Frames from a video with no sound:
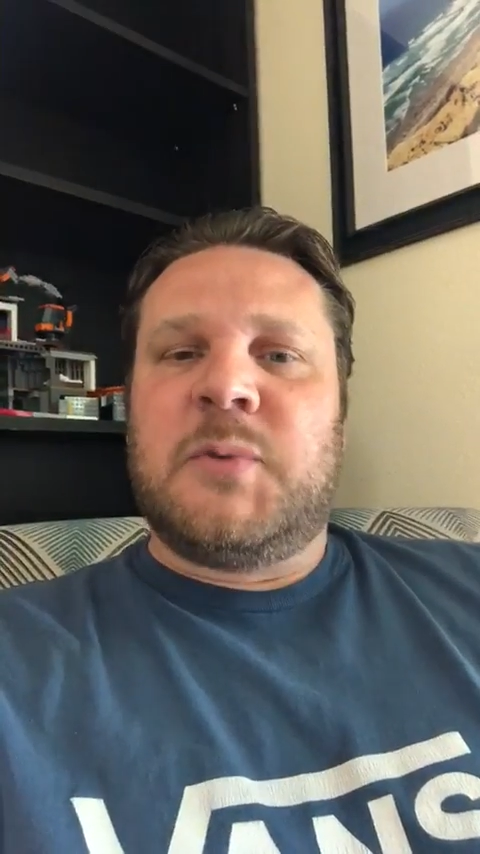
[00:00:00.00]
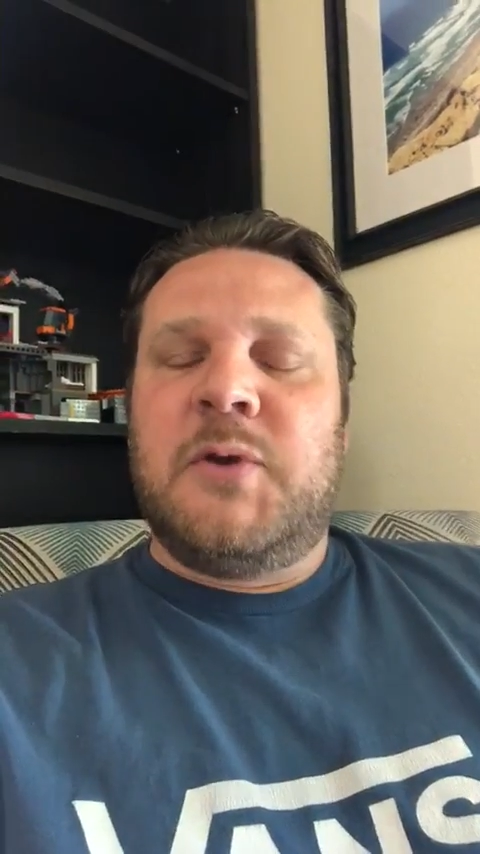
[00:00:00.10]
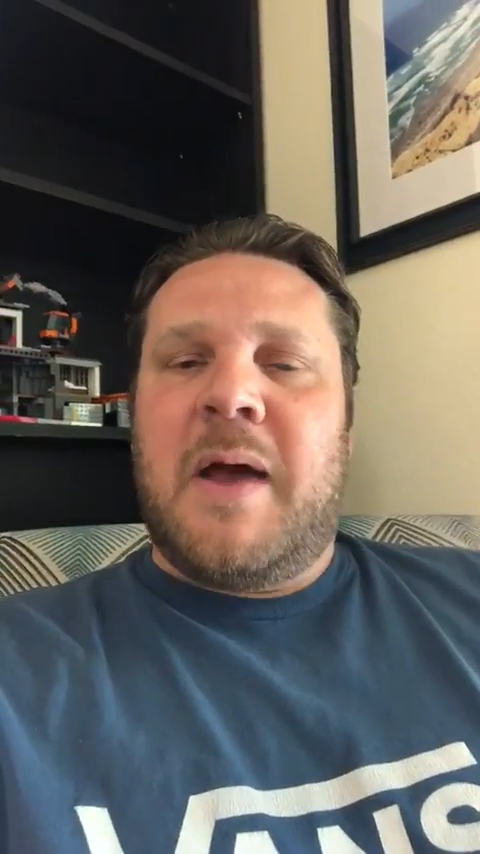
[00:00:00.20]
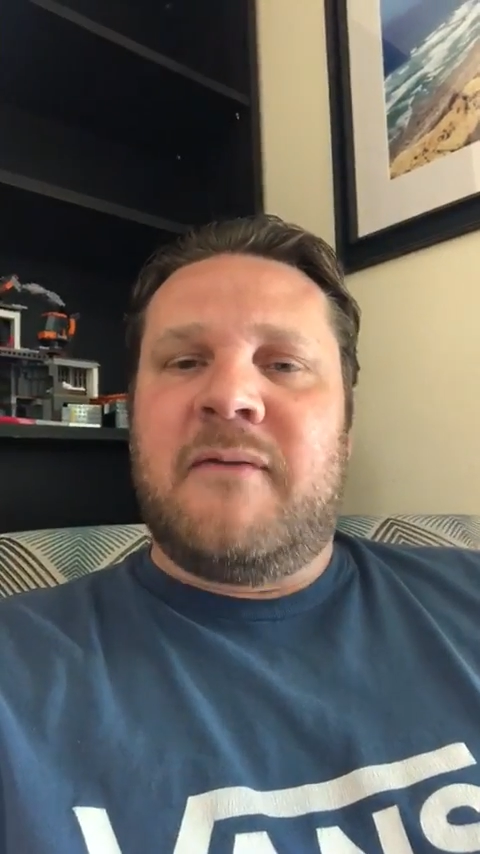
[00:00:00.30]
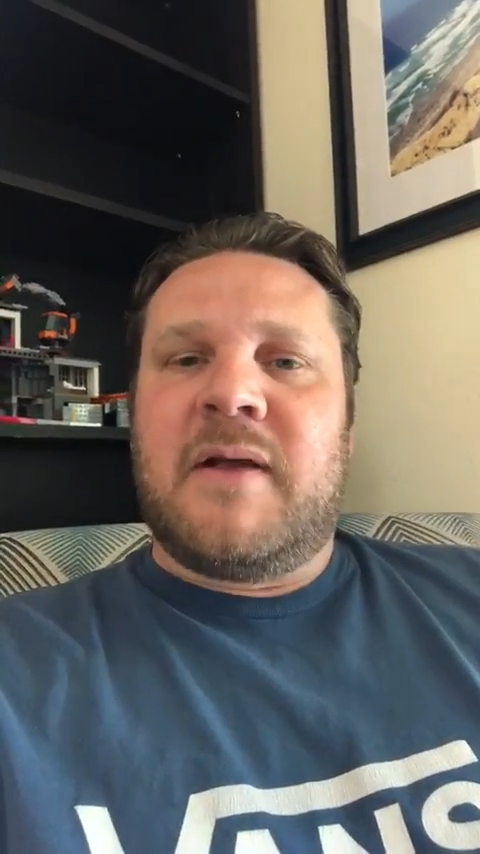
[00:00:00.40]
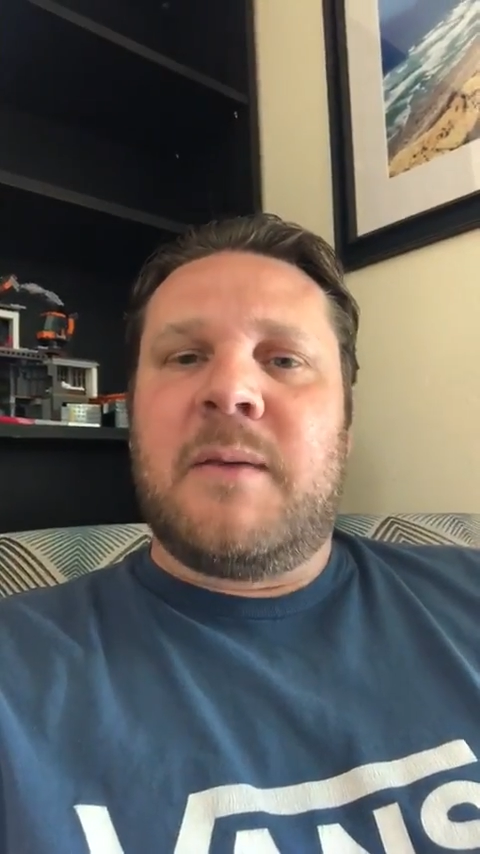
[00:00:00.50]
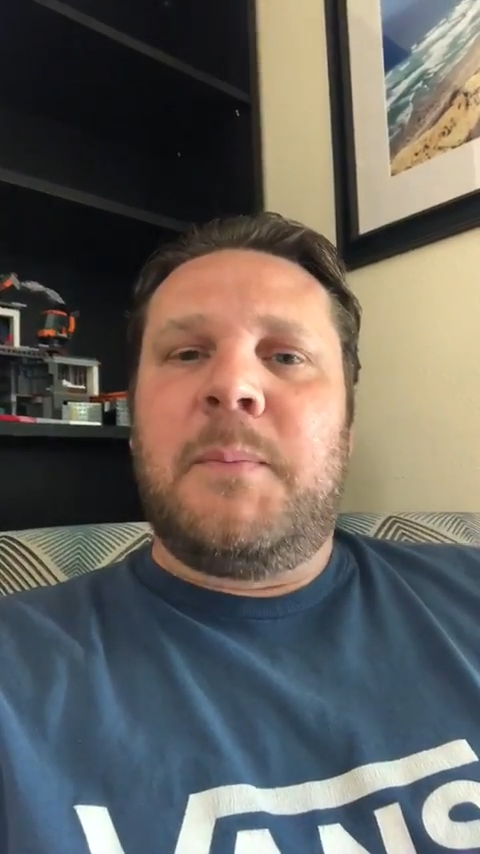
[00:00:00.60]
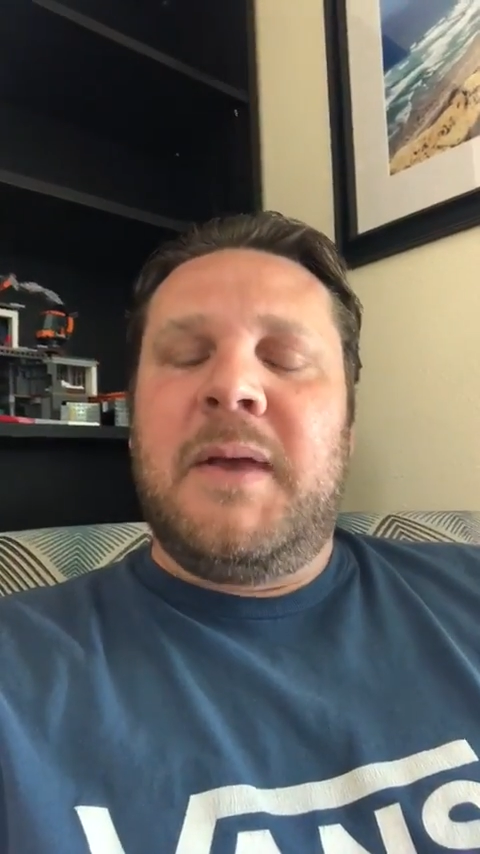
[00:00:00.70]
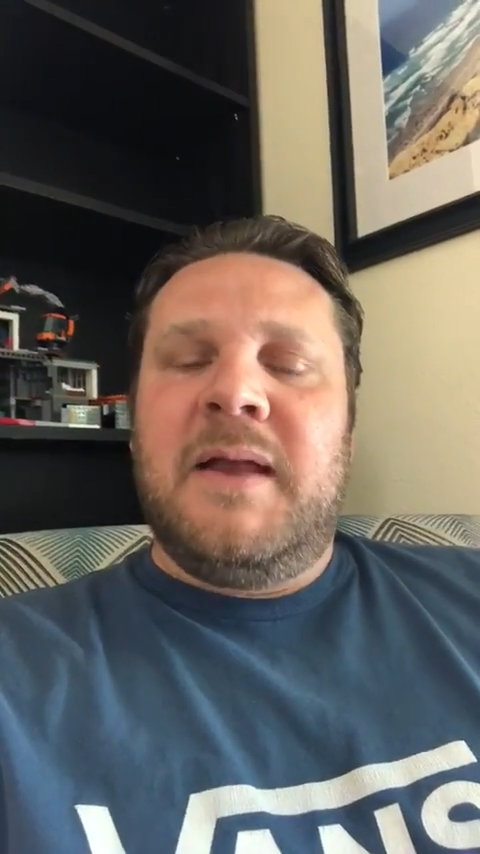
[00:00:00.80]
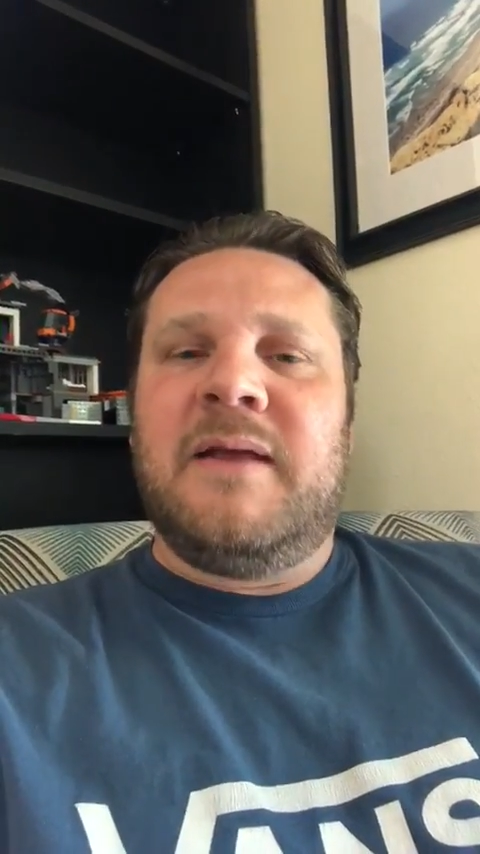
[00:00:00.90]
when you have a
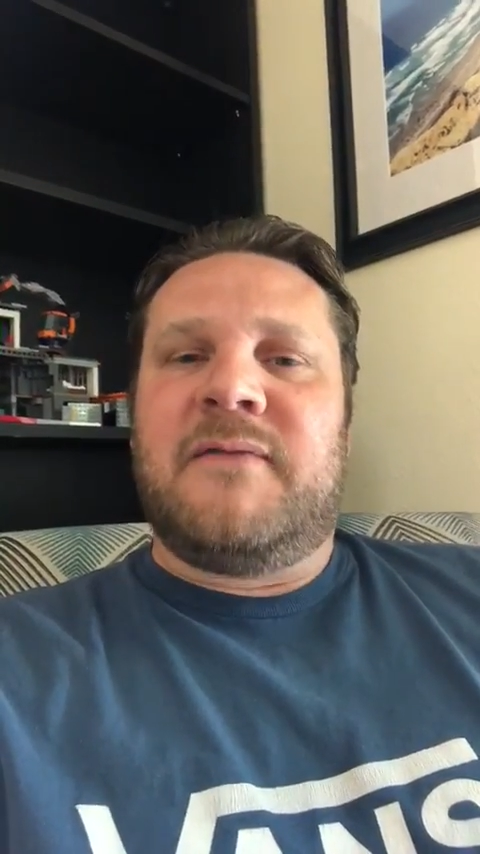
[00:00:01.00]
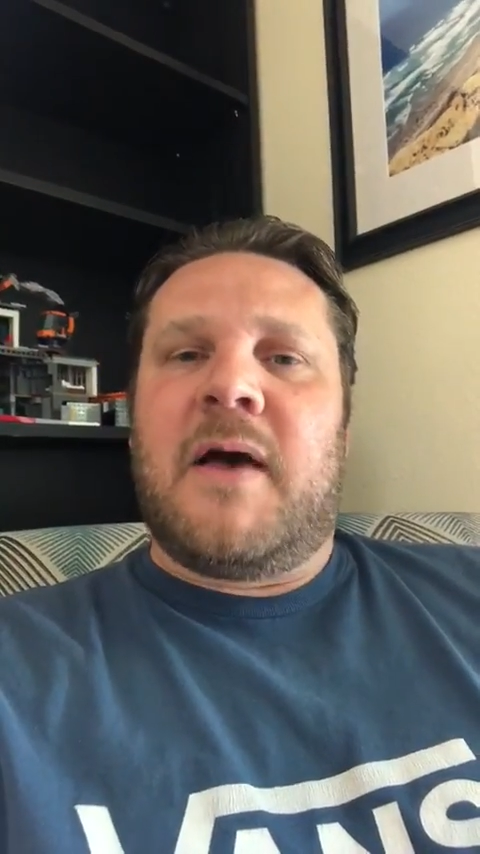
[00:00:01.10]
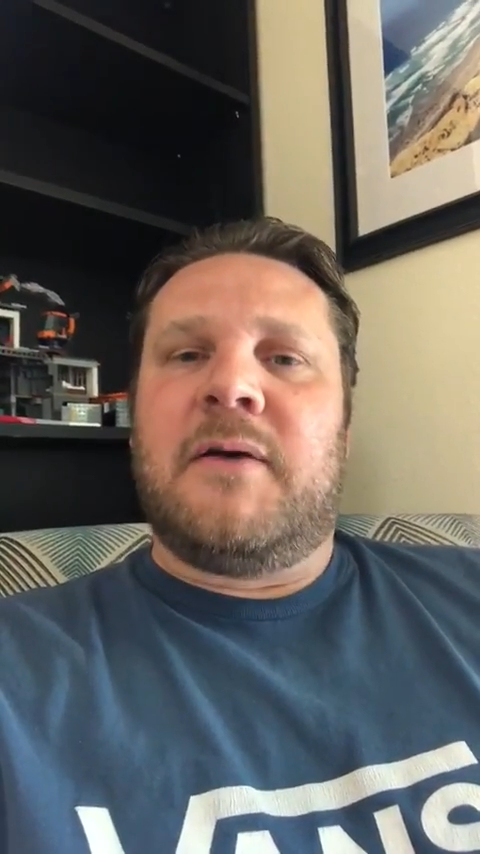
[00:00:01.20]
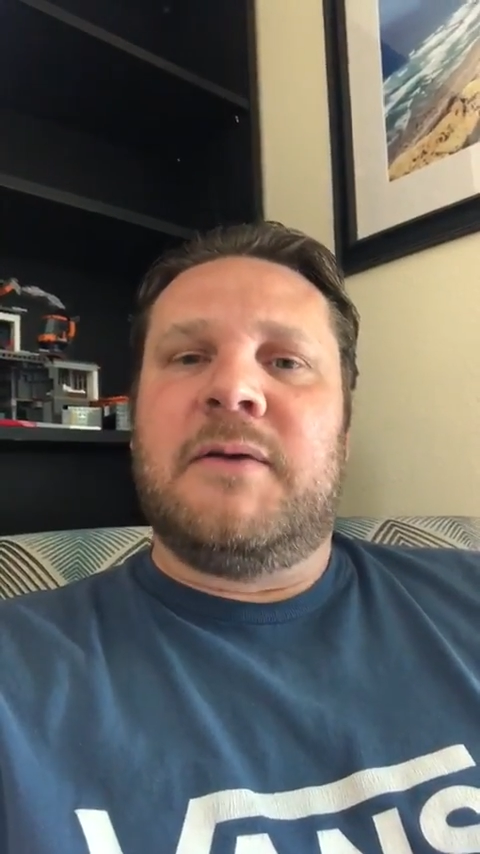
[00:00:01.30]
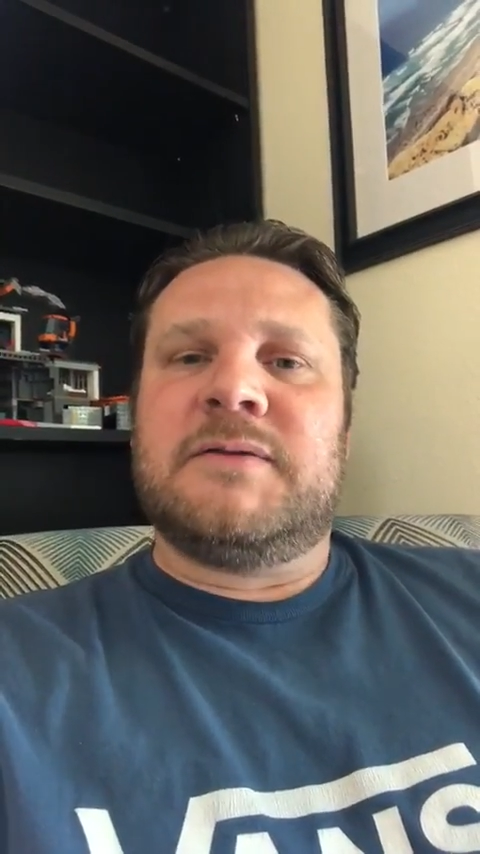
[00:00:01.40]
competing value.